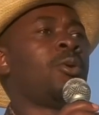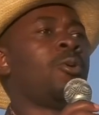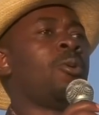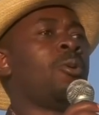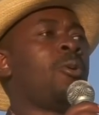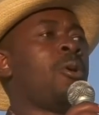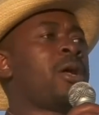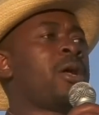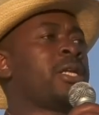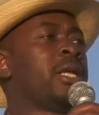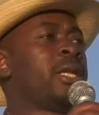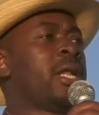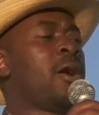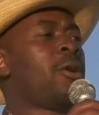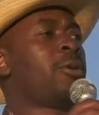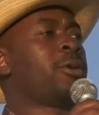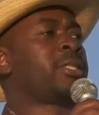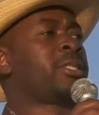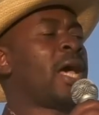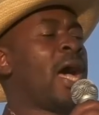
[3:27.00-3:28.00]
Ubonile
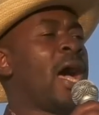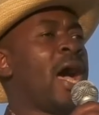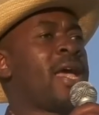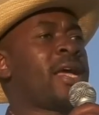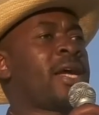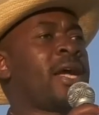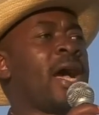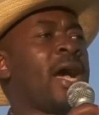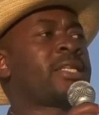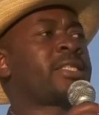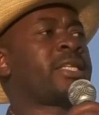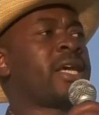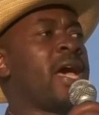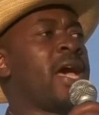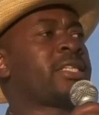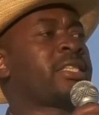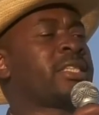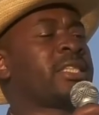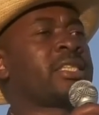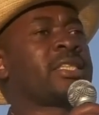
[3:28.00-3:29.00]
ukuthi hayi
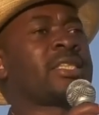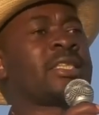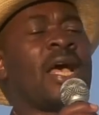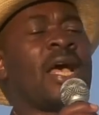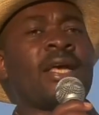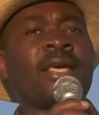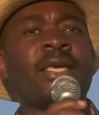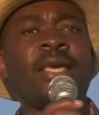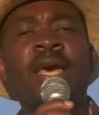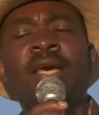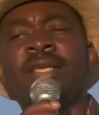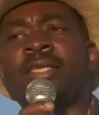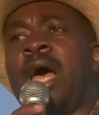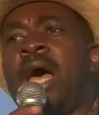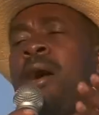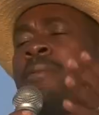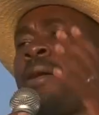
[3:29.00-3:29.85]
kathesi sizakhetha